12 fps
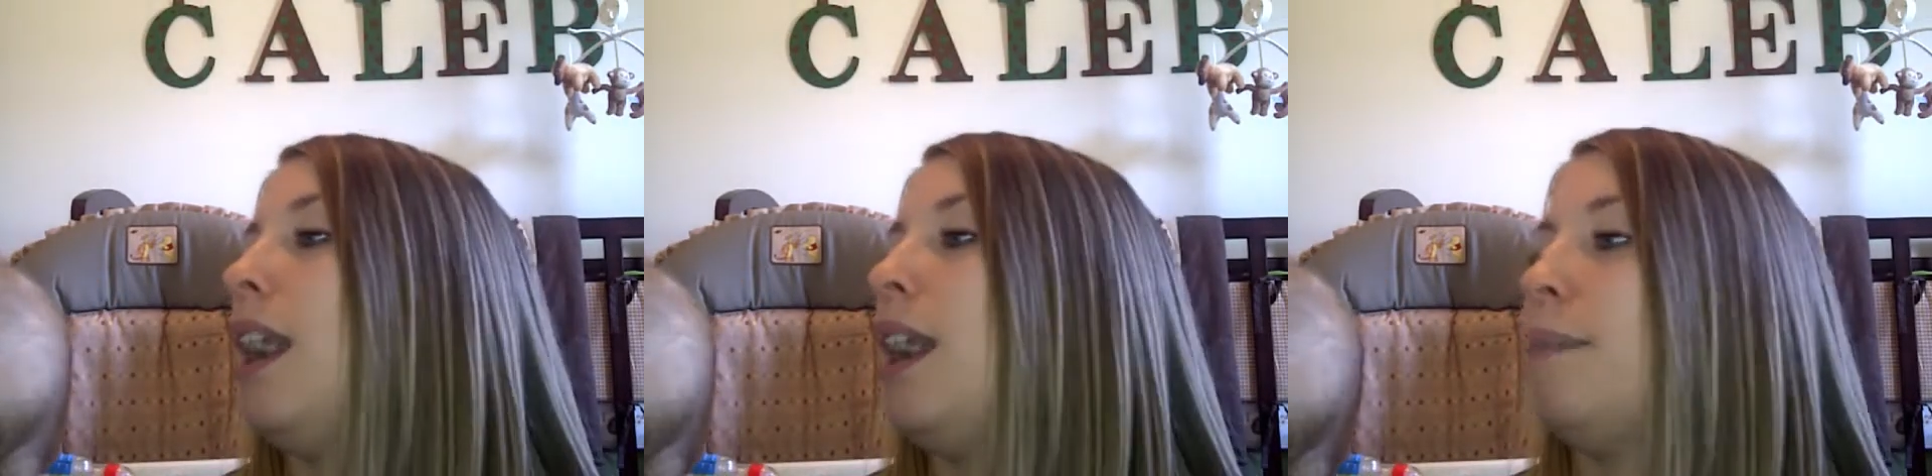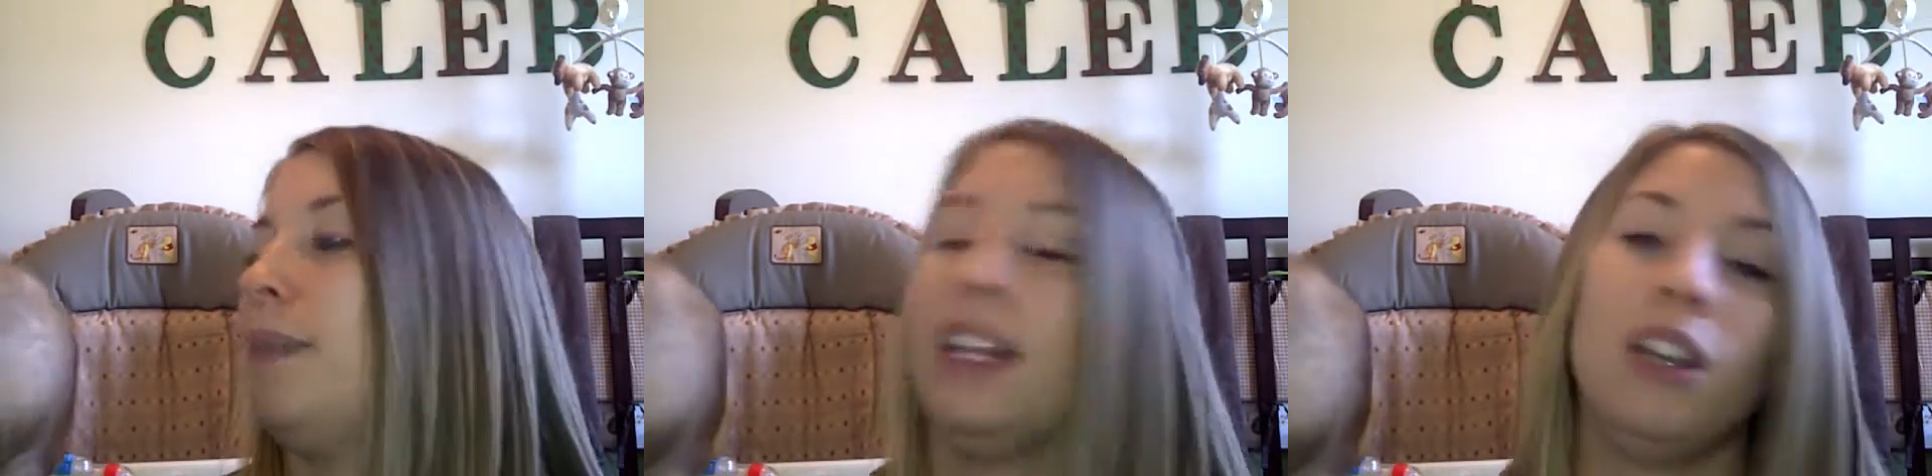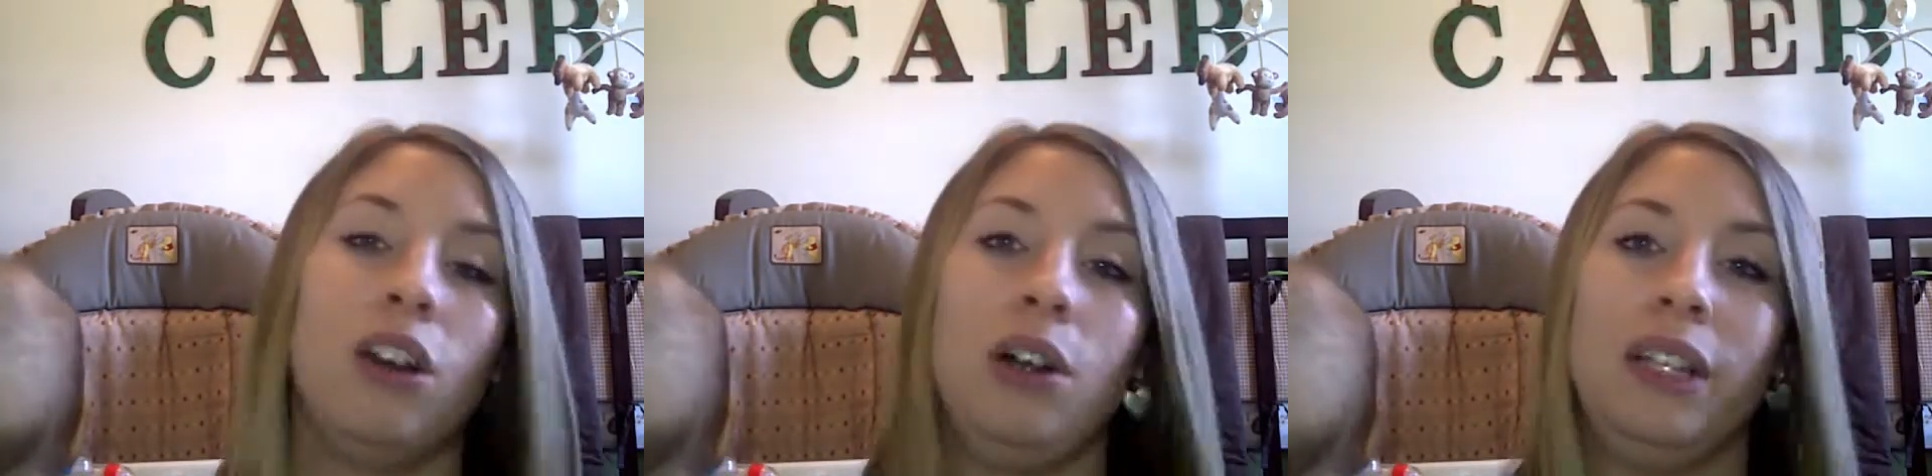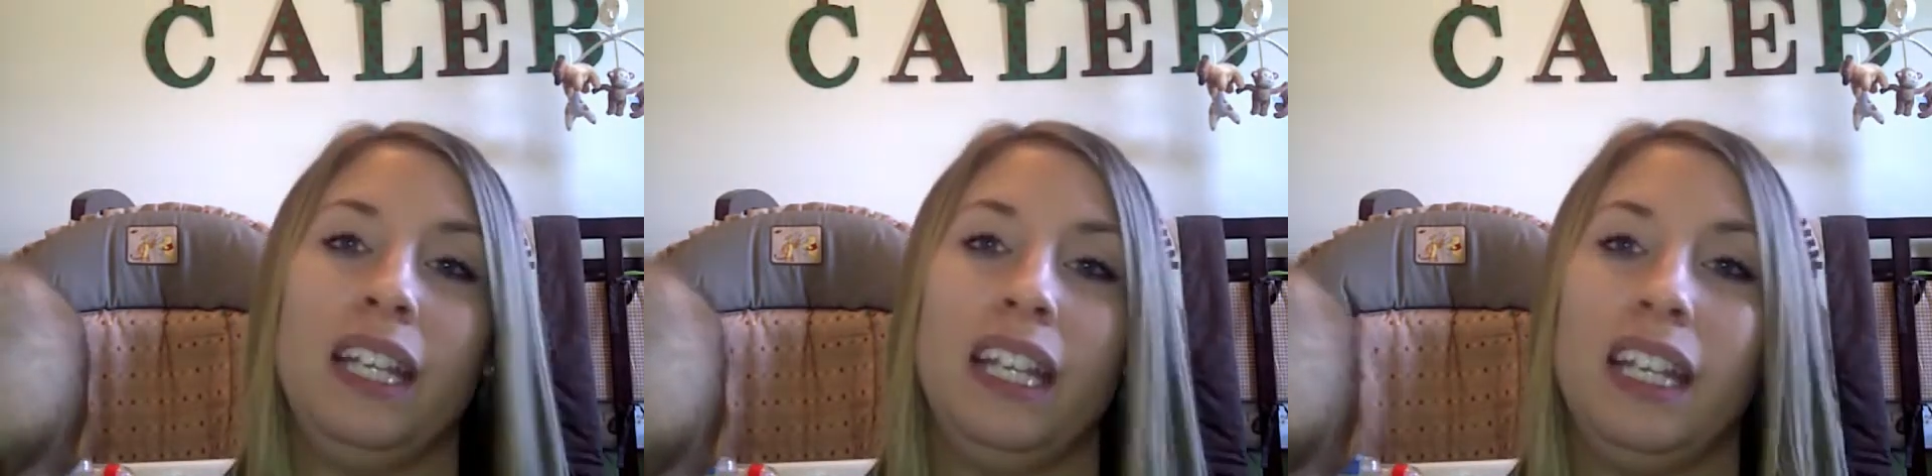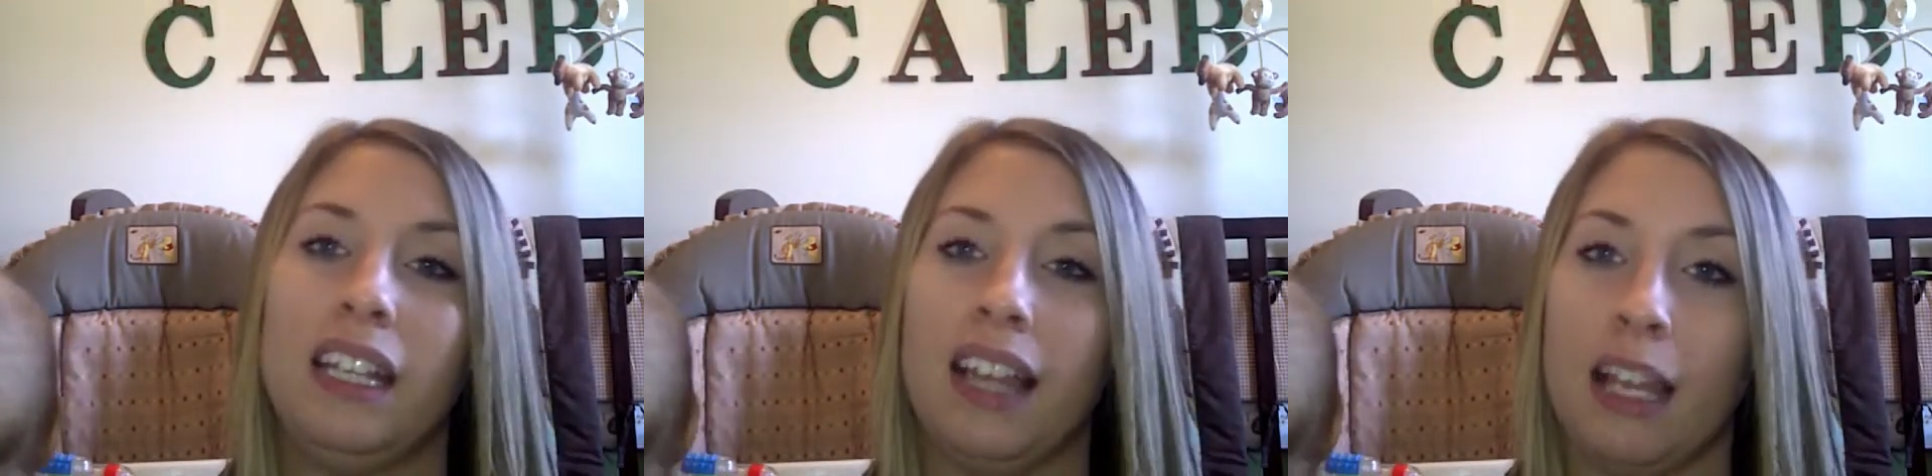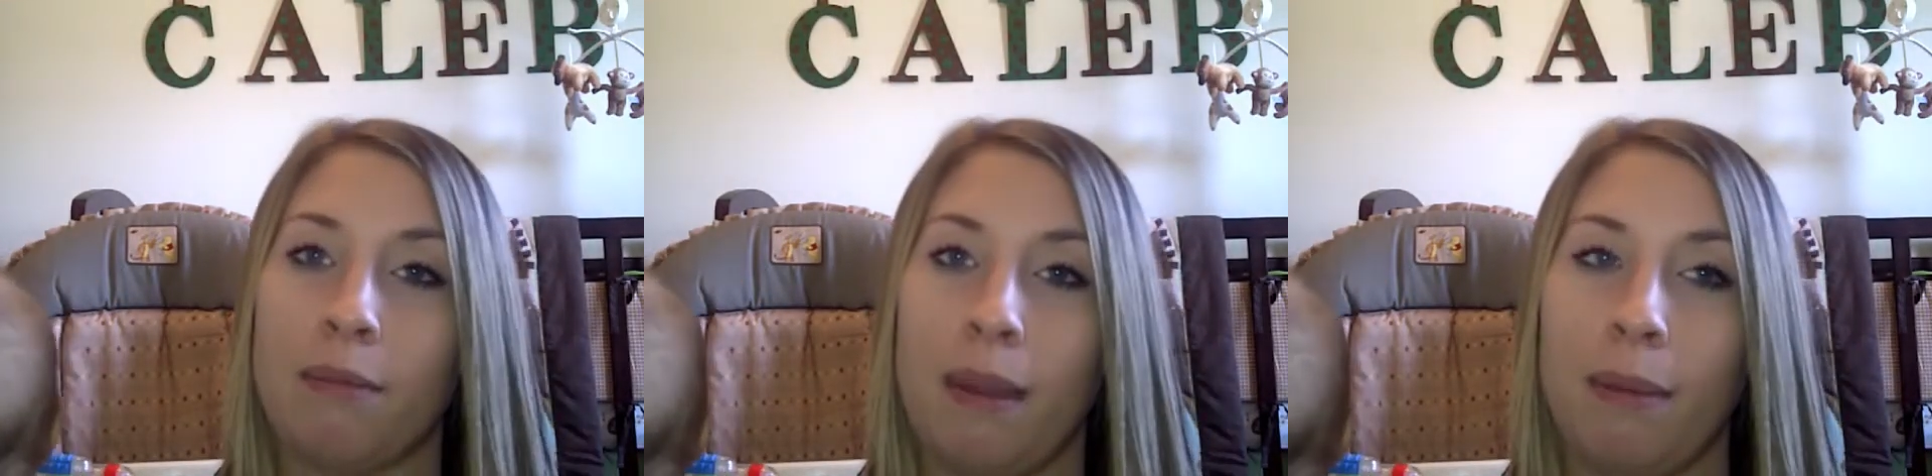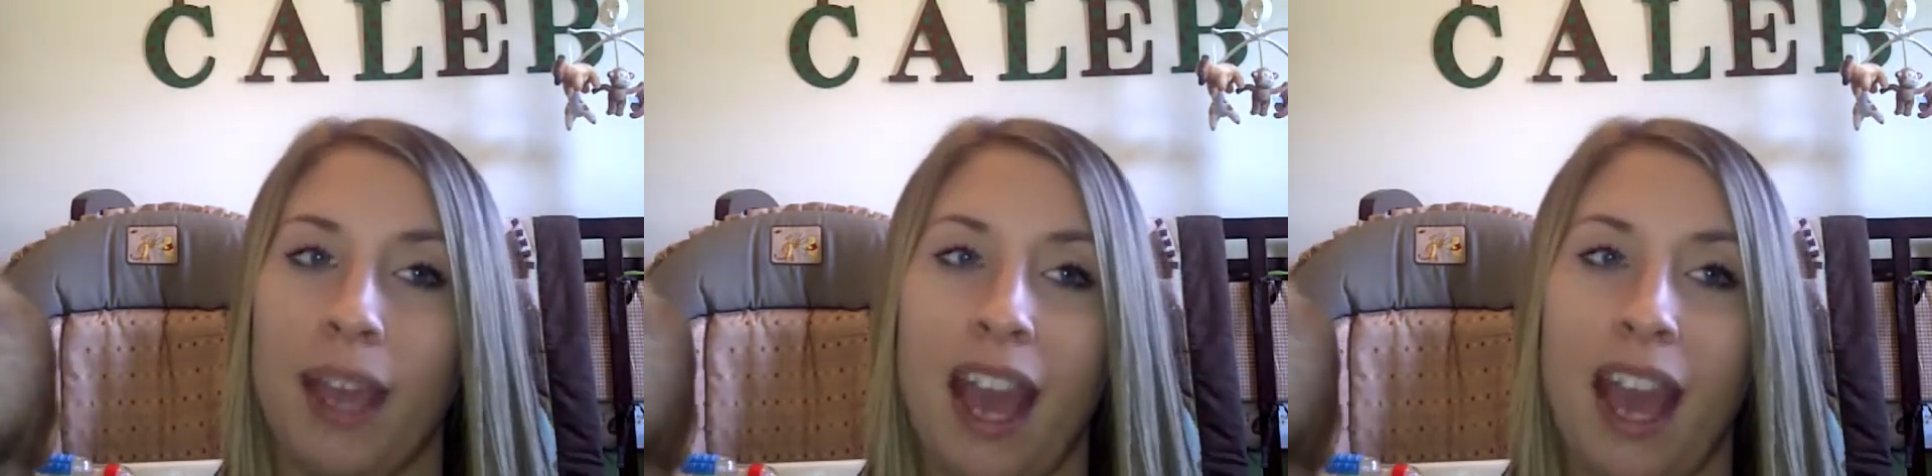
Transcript: And he'll only eat like maybe